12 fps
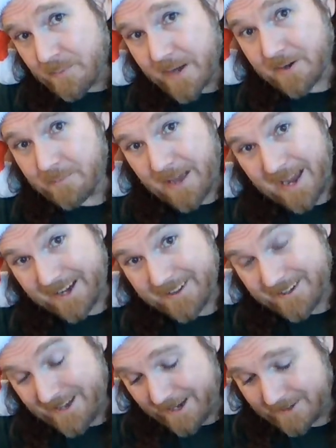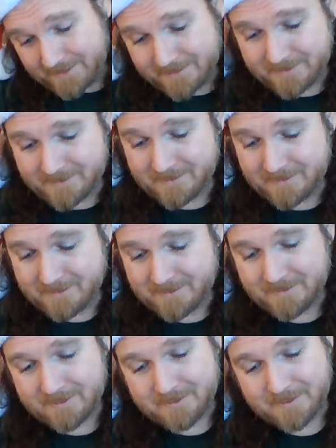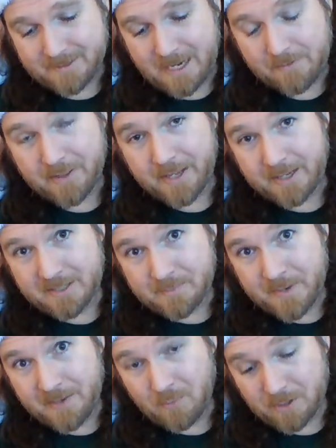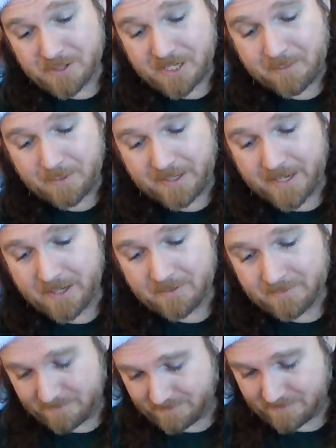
better back in the day. Everything is made more cheaply now.